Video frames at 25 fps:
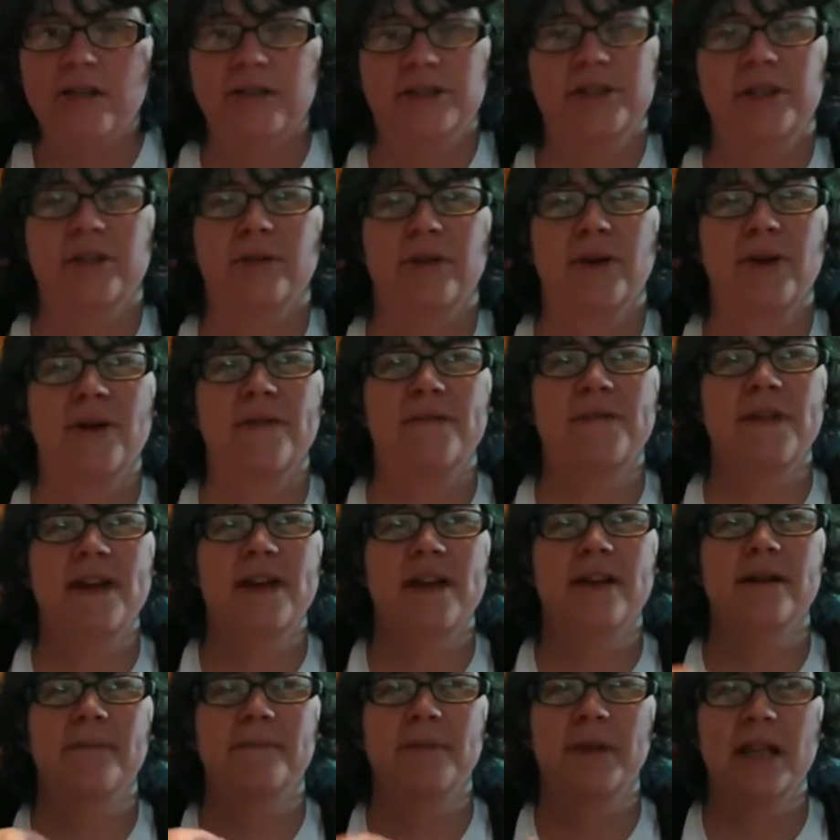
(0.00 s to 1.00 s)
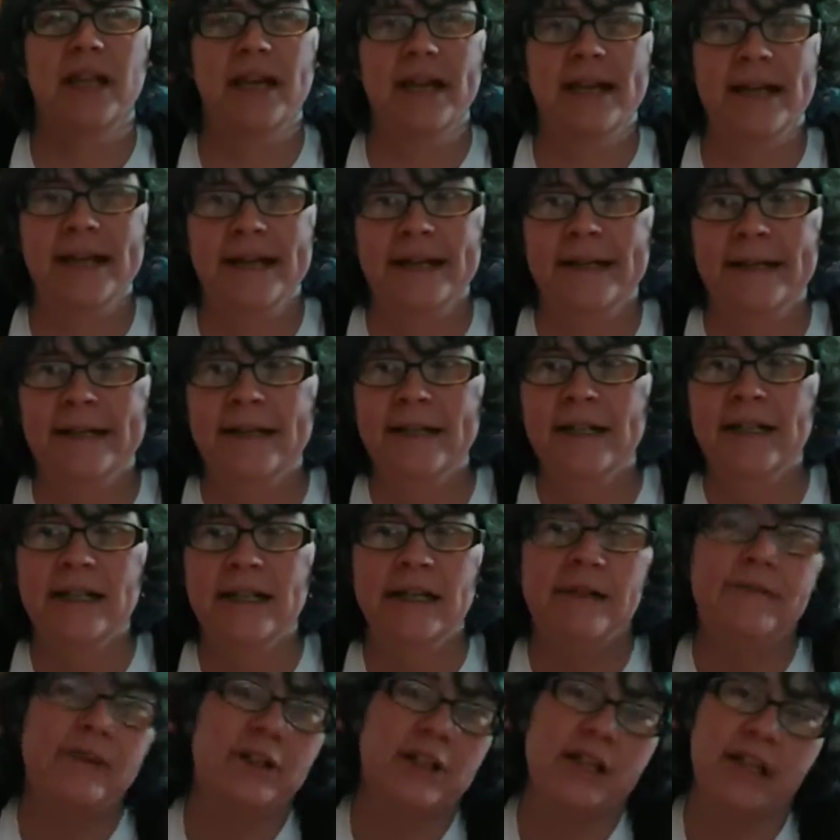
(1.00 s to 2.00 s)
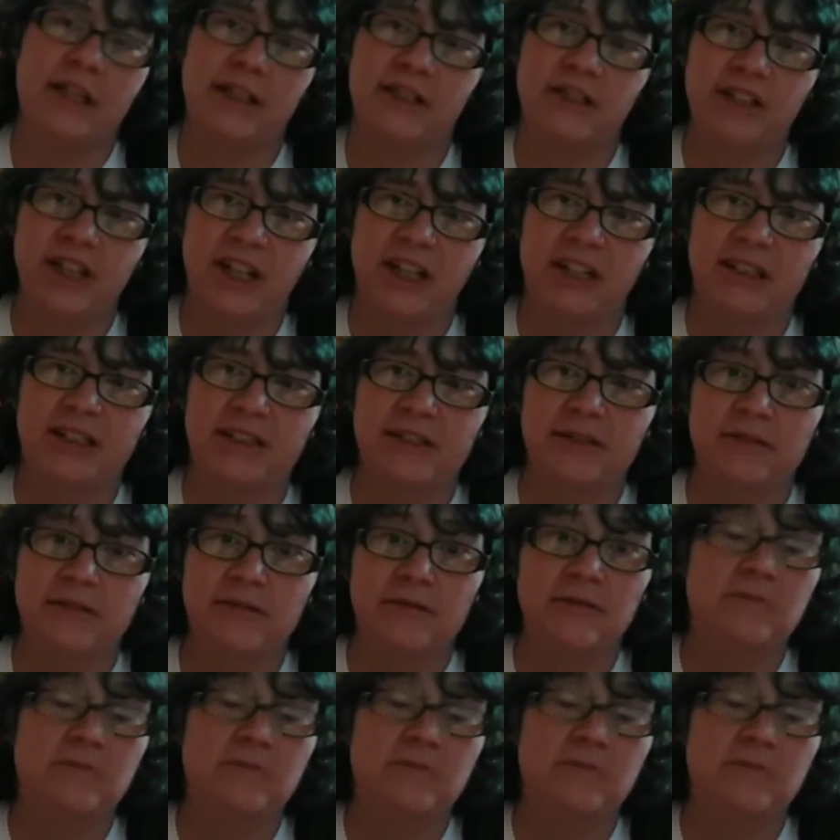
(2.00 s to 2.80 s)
So if they complain, if your kid starts